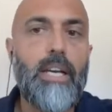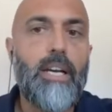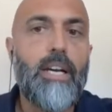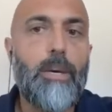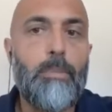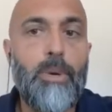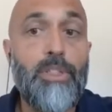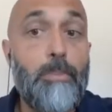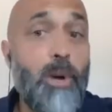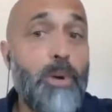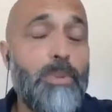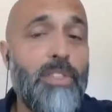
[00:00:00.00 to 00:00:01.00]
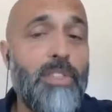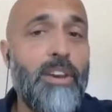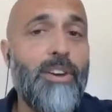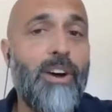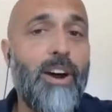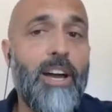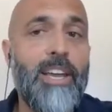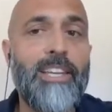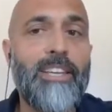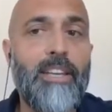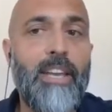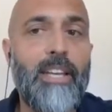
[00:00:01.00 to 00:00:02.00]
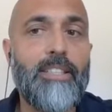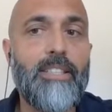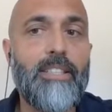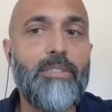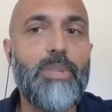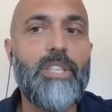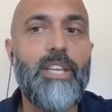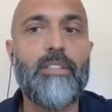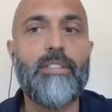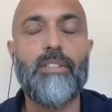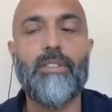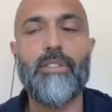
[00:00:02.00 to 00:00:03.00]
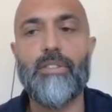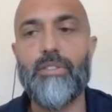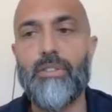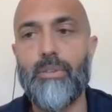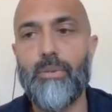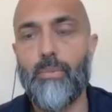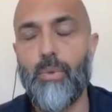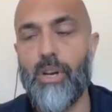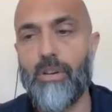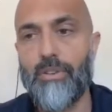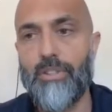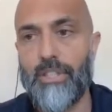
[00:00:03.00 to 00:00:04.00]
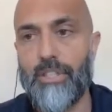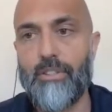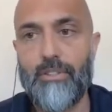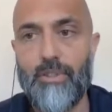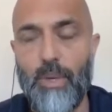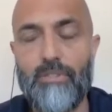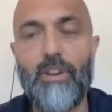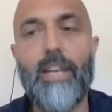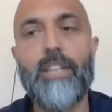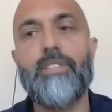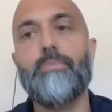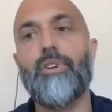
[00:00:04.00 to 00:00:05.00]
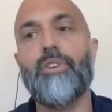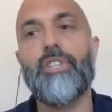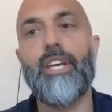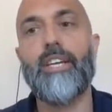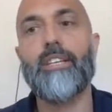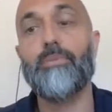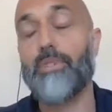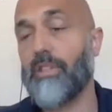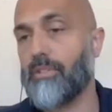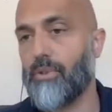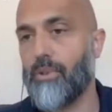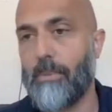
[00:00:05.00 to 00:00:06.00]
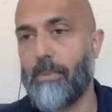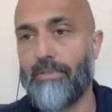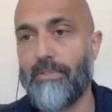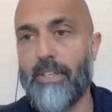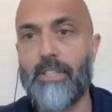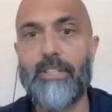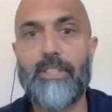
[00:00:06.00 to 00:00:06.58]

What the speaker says: At the moment, they're not highly connected. We tend to work on digital twin related projects, which I'll talk about first.